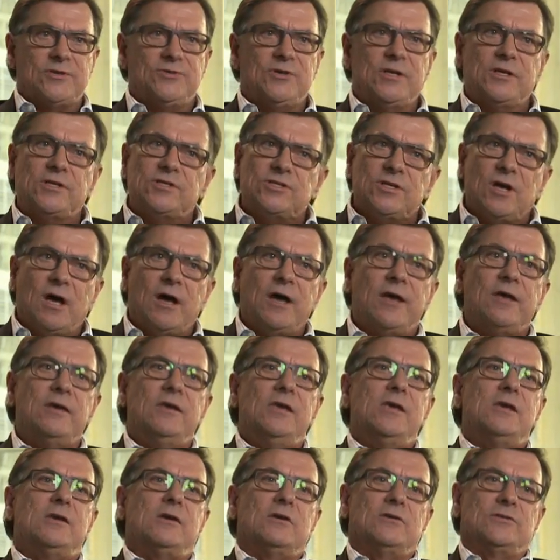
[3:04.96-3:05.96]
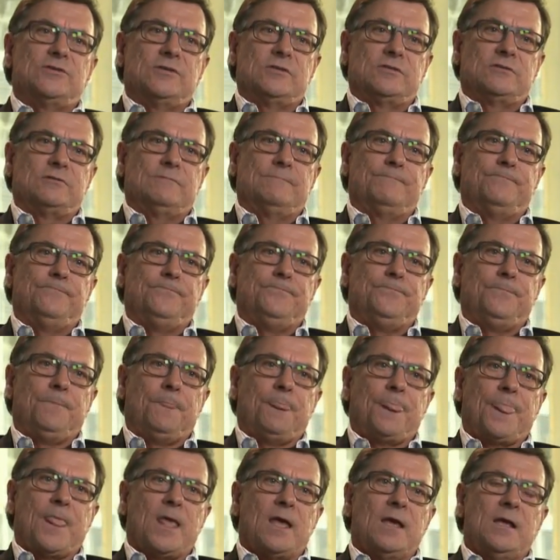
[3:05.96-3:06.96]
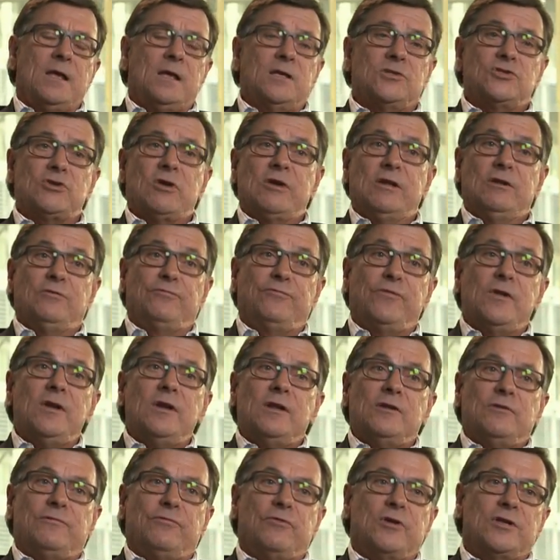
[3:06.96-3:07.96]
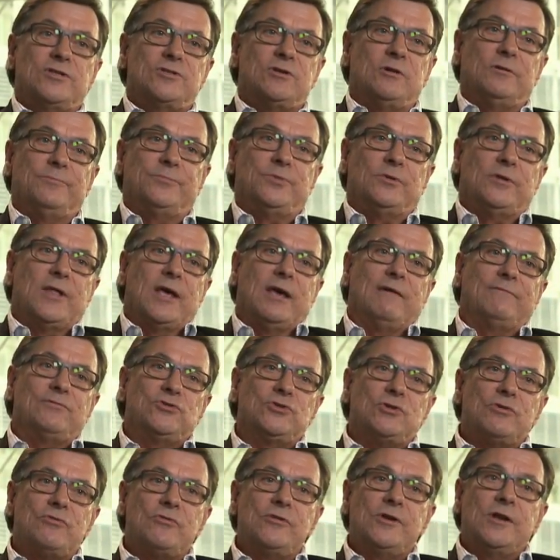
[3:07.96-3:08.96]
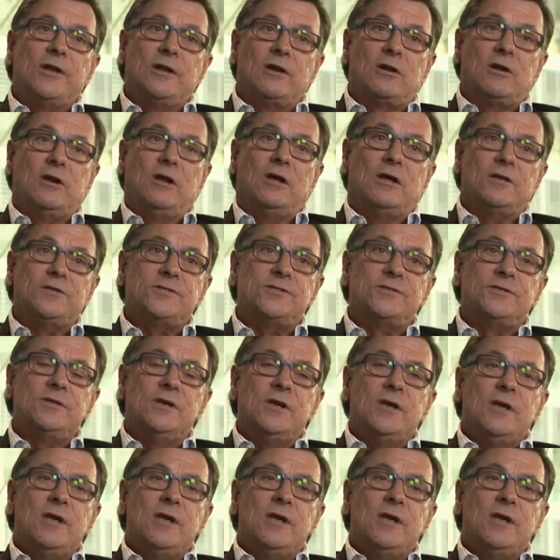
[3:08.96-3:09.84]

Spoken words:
as an entire ecosystem? So in Finland, for example, they have children in a class.